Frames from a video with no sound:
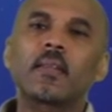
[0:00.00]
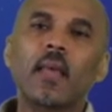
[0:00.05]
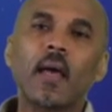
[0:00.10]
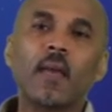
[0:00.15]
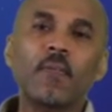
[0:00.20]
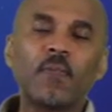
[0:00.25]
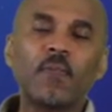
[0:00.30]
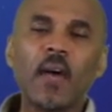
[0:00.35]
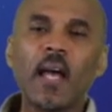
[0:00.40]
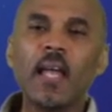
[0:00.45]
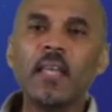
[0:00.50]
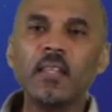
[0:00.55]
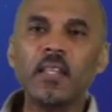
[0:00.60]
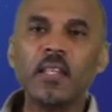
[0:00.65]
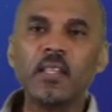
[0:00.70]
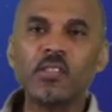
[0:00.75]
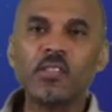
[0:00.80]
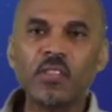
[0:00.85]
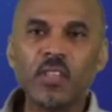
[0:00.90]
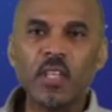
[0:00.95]
I find
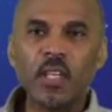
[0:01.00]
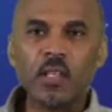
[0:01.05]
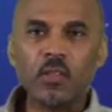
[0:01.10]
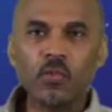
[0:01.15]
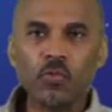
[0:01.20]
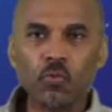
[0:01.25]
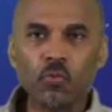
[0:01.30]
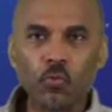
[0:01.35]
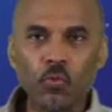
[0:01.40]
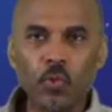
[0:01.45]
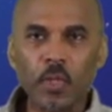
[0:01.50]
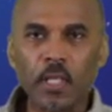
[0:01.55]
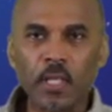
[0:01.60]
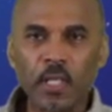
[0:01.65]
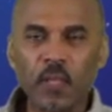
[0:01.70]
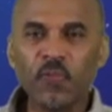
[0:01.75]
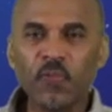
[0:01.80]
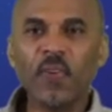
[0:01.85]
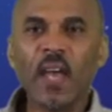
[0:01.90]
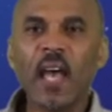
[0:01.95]
these things
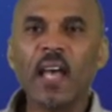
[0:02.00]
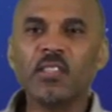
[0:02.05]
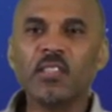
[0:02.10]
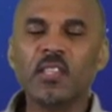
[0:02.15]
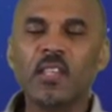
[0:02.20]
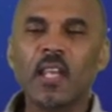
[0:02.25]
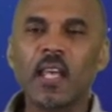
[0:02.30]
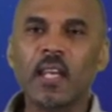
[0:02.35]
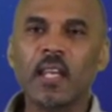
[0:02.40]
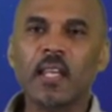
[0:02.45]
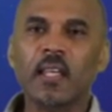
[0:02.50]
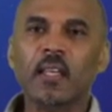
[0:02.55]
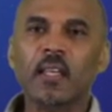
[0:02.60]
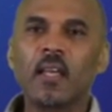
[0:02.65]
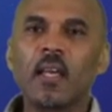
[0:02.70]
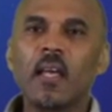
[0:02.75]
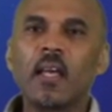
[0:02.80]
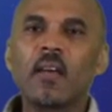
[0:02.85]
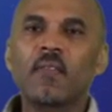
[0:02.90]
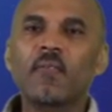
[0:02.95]
really fascinating.
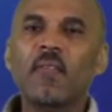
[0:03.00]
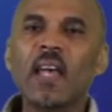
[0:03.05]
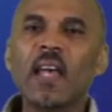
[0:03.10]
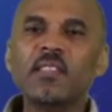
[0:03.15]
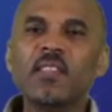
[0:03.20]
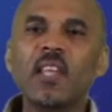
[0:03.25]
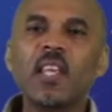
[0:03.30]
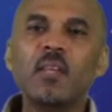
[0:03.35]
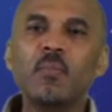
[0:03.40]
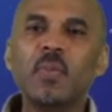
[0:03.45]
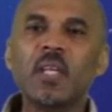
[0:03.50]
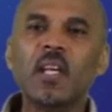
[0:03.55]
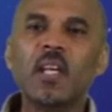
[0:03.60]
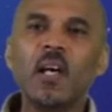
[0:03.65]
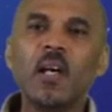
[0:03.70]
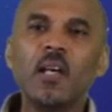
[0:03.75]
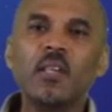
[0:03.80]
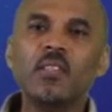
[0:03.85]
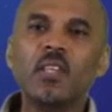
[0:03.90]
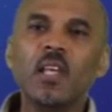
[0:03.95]
Fascinating
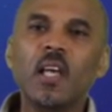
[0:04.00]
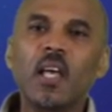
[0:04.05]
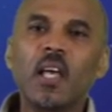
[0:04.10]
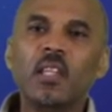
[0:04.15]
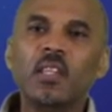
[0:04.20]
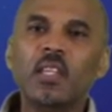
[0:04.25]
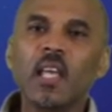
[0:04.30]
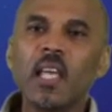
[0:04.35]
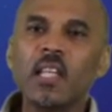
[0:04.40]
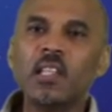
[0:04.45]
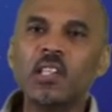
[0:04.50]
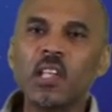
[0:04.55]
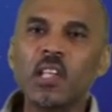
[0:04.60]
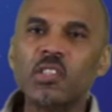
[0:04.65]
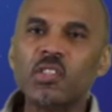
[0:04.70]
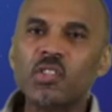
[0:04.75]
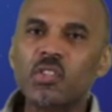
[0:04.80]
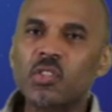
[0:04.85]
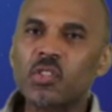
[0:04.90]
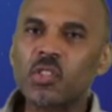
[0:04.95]
because they
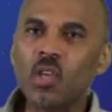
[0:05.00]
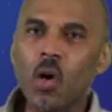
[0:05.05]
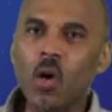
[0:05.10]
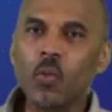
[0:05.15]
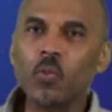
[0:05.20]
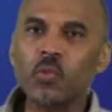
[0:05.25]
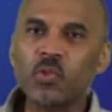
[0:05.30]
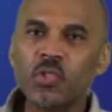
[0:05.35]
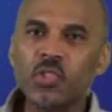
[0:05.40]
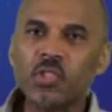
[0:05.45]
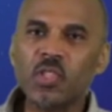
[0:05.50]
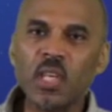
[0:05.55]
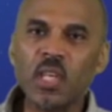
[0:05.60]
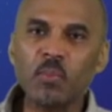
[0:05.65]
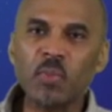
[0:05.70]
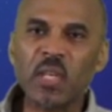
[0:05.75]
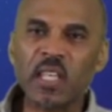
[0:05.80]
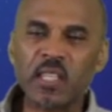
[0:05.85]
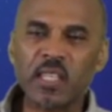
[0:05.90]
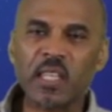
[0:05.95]
just don't
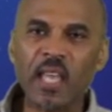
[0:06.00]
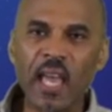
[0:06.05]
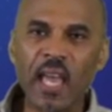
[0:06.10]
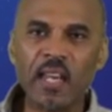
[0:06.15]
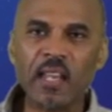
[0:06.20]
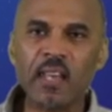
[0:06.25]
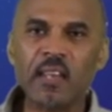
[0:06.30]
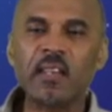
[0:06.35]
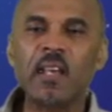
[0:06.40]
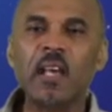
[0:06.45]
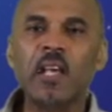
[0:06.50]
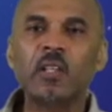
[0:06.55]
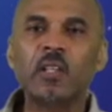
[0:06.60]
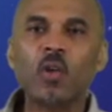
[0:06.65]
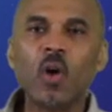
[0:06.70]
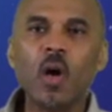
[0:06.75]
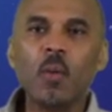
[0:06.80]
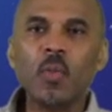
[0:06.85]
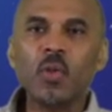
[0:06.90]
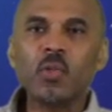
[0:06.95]
seem to get it.
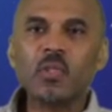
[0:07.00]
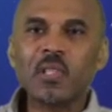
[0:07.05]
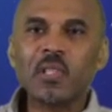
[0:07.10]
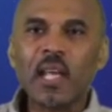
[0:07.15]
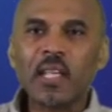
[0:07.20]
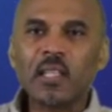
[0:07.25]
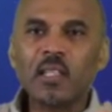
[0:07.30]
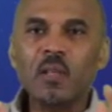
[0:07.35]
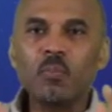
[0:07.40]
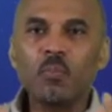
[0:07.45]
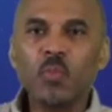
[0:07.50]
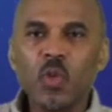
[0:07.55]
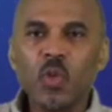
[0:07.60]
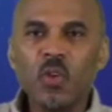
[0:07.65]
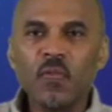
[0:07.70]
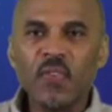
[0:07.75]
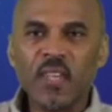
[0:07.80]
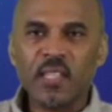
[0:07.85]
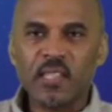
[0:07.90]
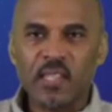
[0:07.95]
They're almost like the
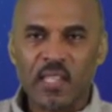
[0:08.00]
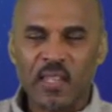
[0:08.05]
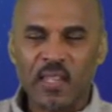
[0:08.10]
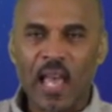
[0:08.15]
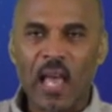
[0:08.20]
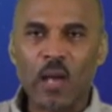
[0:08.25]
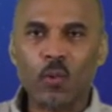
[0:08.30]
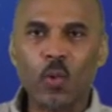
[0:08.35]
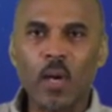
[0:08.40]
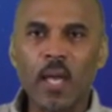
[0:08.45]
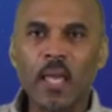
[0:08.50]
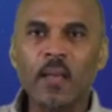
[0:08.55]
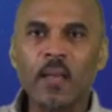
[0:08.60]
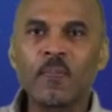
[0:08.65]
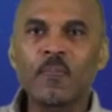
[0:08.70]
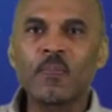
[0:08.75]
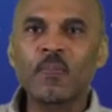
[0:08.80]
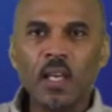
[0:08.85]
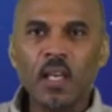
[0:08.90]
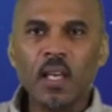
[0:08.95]
movies in that way,
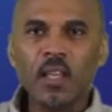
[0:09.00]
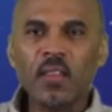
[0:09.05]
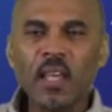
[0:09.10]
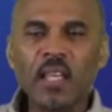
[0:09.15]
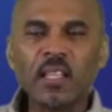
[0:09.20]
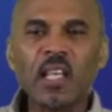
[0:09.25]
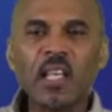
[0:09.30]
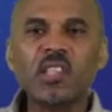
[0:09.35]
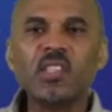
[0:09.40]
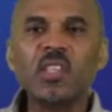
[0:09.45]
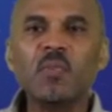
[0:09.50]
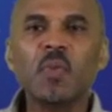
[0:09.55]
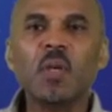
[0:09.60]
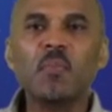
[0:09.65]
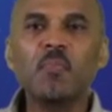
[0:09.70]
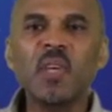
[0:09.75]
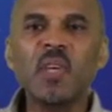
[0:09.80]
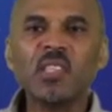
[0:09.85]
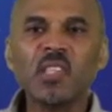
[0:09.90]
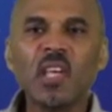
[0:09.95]
in that they seem to
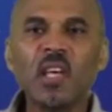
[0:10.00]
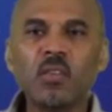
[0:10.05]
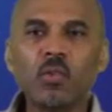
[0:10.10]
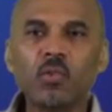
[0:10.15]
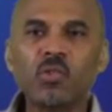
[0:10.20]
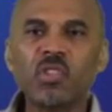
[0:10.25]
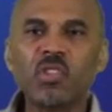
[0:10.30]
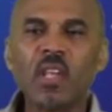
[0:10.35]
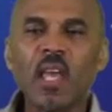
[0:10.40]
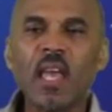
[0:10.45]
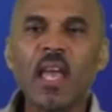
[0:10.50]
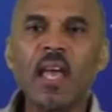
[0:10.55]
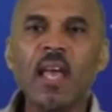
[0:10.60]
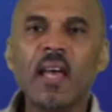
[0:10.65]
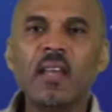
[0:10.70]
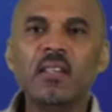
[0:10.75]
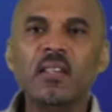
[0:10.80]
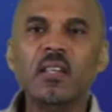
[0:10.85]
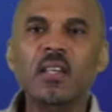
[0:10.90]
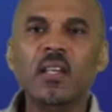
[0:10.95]

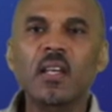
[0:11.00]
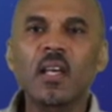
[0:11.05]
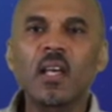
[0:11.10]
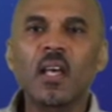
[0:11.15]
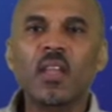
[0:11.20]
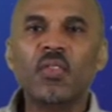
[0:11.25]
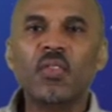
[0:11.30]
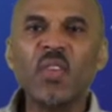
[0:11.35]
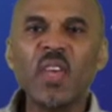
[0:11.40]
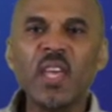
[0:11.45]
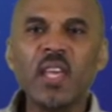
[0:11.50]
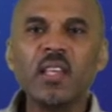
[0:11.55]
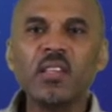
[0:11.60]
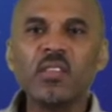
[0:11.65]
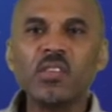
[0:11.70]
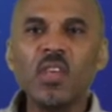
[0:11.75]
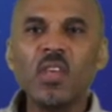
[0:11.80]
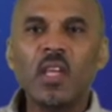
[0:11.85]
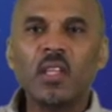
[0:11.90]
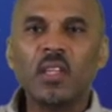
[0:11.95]
misunderstand
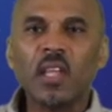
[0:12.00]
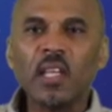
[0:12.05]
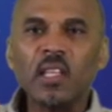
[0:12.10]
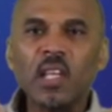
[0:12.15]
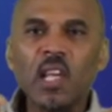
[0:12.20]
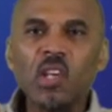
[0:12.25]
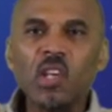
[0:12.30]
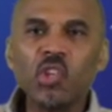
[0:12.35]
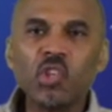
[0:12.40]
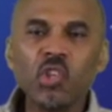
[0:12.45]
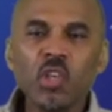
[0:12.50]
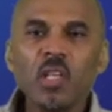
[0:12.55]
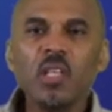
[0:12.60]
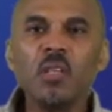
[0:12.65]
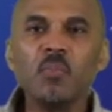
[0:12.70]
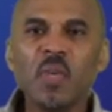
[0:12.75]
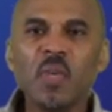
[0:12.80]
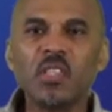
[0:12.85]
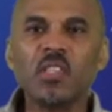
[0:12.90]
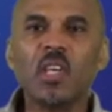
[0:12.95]
things that they
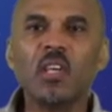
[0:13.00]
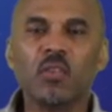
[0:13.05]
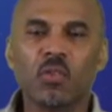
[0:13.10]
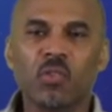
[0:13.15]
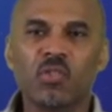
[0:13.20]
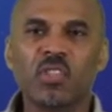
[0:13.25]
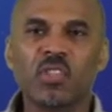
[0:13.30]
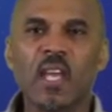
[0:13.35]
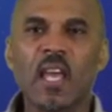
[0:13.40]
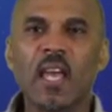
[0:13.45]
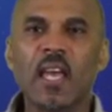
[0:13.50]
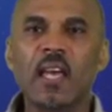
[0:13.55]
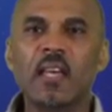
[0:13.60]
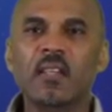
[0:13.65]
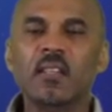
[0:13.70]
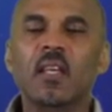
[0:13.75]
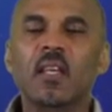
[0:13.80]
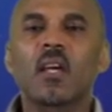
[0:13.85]
shouldn't misunderstand.